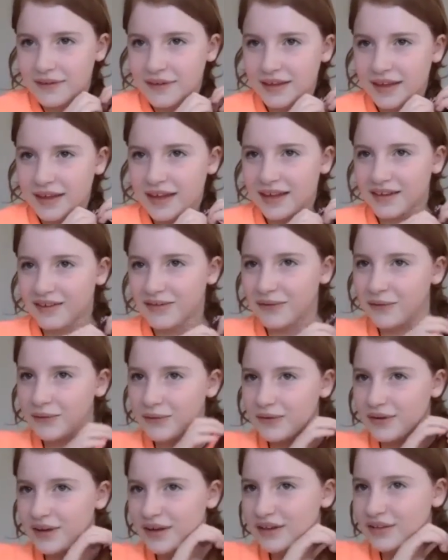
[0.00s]
it
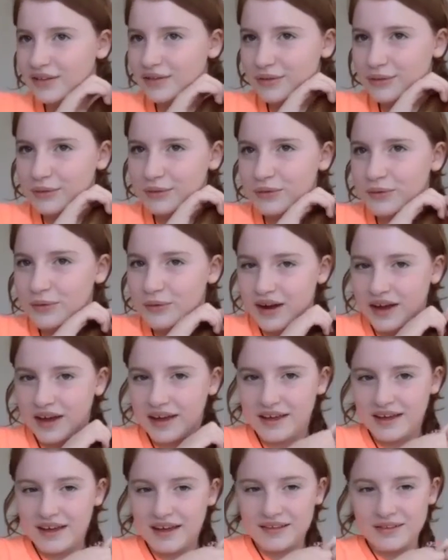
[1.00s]
all it's all
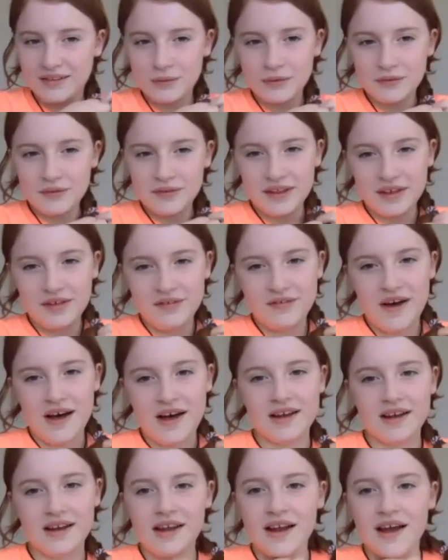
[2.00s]
quite it's all really
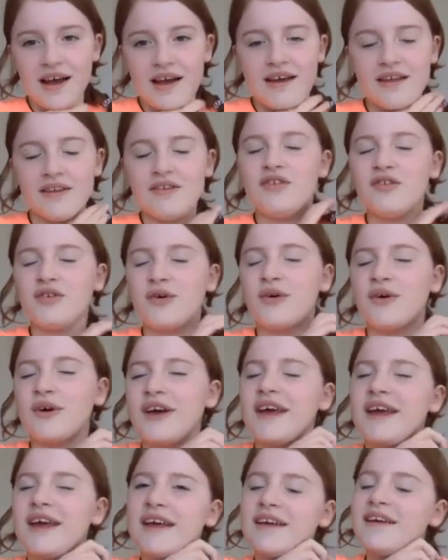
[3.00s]
fun, and I
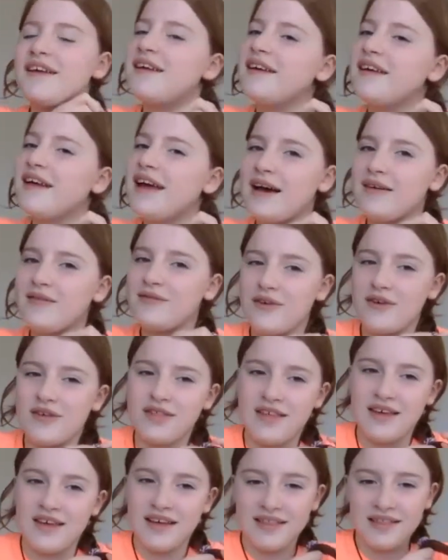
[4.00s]
enjoy
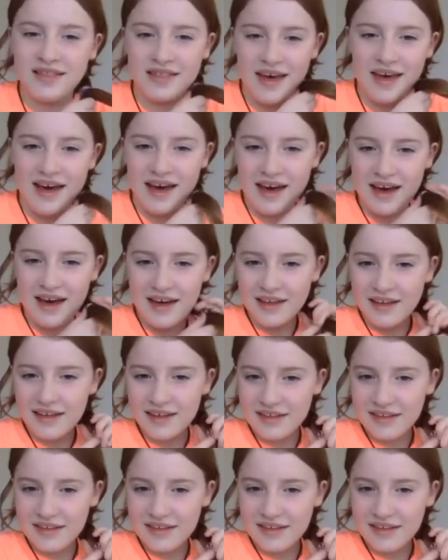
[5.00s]
everything there.